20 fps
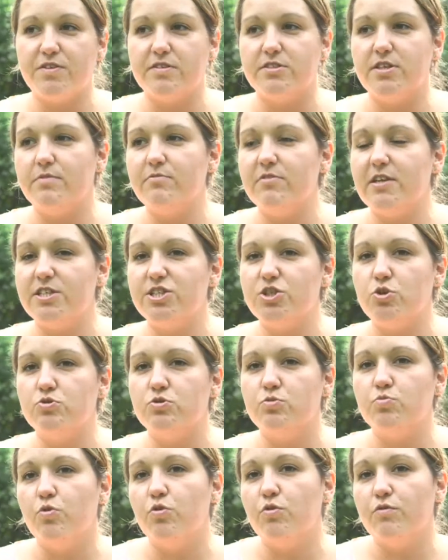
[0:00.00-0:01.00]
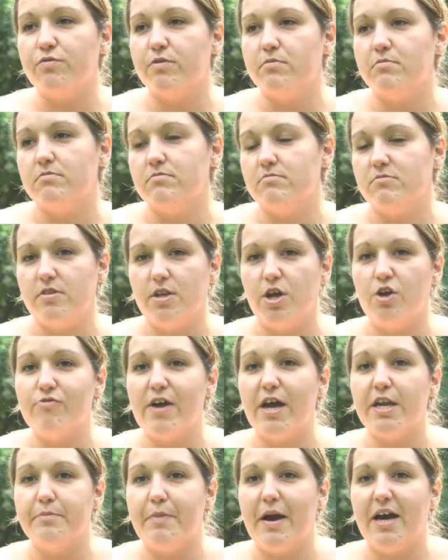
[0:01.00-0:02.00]
Generally children walk from
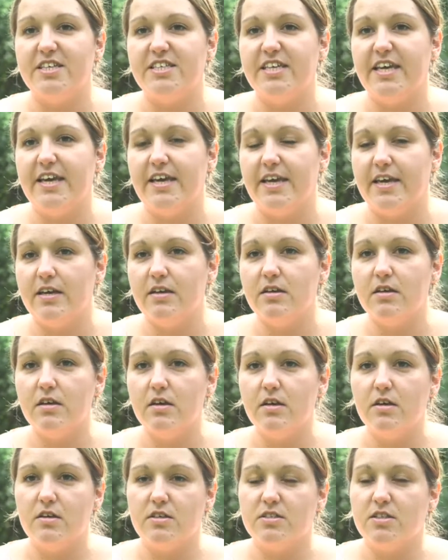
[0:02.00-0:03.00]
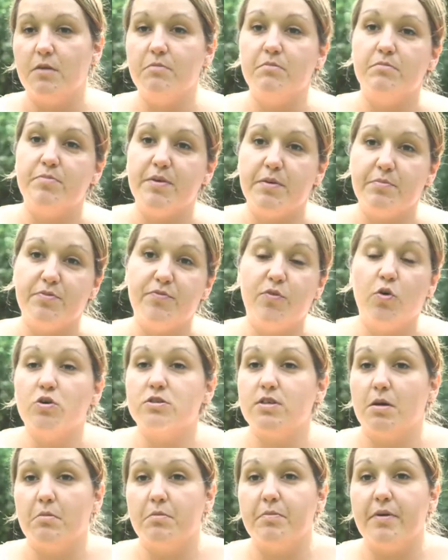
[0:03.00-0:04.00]
around about a year, some a bit before,
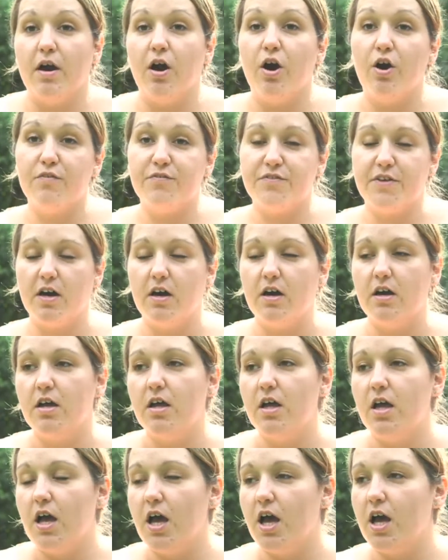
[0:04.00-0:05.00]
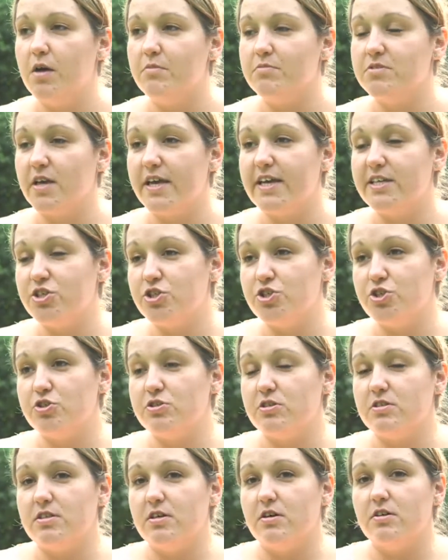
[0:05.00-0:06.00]
some a bit after. So he just
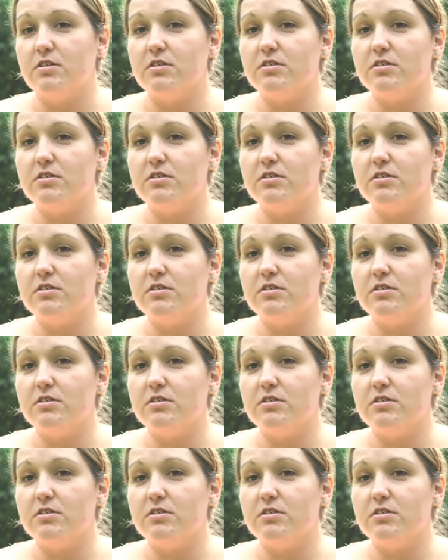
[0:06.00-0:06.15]
used to sit on the